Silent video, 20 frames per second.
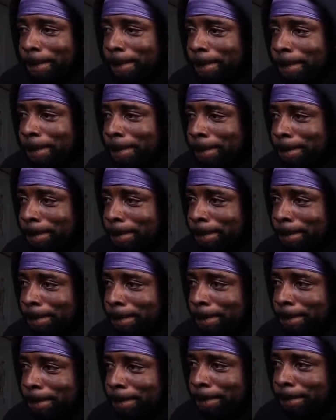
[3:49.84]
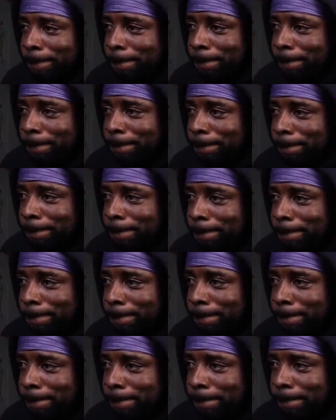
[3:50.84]

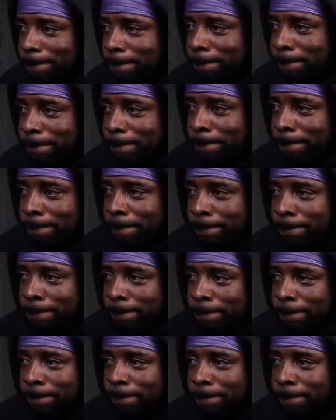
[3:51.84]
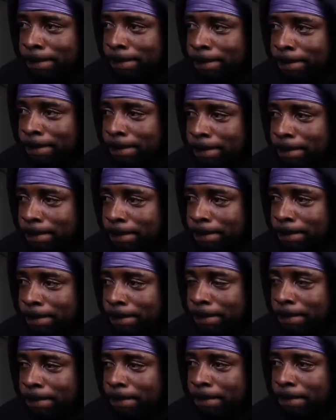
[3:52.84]

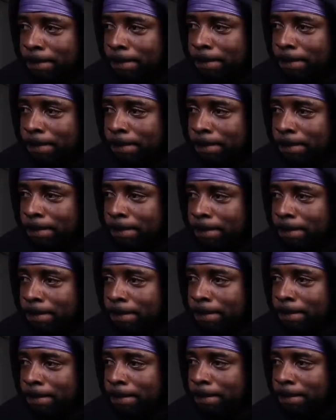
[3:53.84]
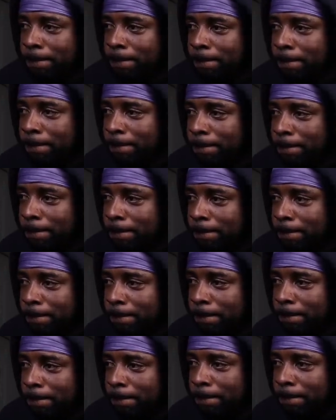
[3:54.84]

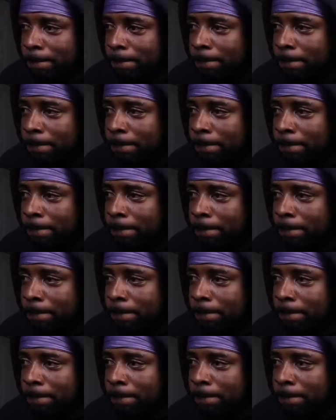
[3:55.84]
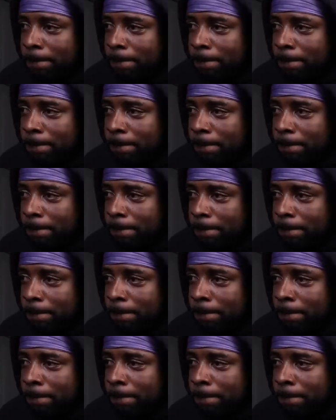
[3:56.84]
(silent)